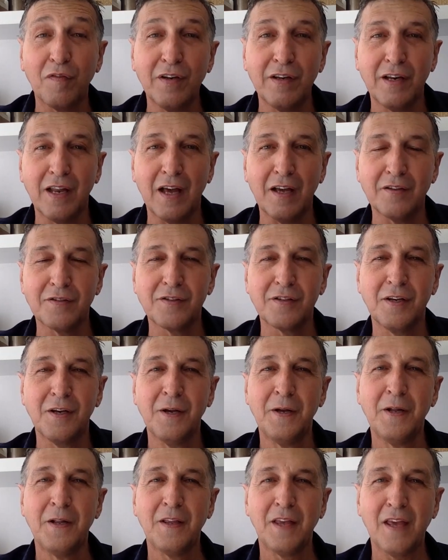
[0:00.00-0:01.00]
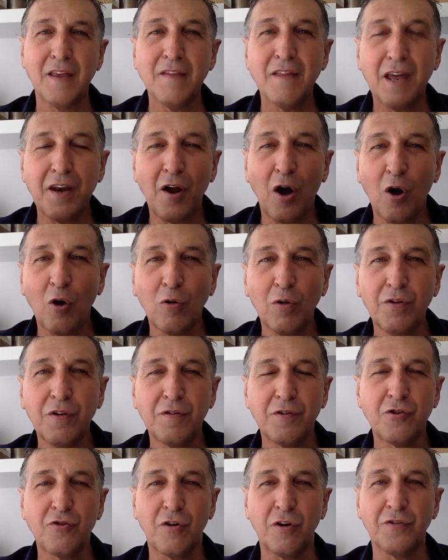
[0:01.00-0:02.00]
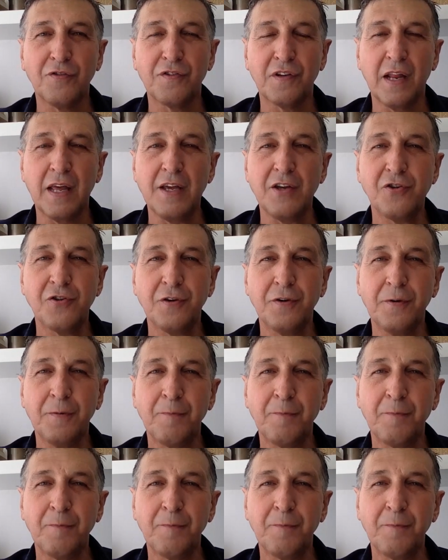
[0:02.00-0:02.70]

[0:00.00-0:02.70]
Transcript: does in that older translation.